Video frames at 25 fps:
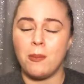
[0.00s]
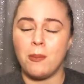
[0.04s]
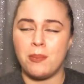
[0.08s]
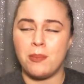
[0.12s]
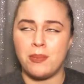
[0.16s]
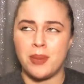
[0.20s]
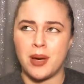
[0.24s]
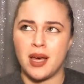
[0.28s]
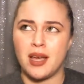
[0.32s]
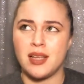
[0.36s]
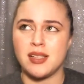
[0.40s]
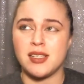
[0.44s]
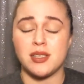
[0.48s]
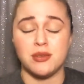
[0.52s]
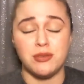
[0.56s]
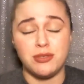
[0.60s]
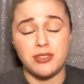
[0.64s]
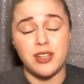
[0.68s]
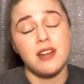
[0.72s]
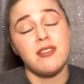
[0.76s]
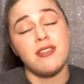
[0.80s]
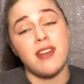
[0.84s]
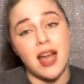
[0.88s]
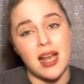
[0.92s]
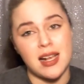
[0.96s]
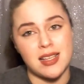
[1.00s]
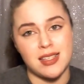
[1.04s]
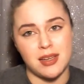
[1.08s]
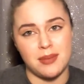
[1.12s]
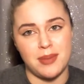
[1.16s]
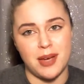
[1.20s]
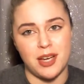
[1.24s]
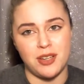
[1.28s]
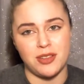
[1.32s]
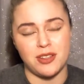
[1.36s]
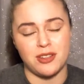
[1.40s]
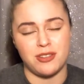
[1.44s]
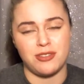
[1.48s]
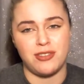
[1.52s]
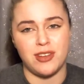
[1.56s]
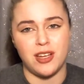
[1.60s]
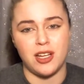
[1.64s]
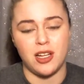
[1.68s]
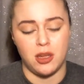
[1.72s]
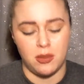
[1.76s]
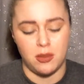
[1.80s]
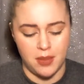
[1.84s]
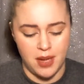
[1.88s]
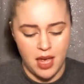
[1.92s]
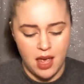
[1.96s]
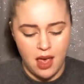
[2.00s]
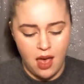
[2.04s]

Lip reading: But some fun facts about the film.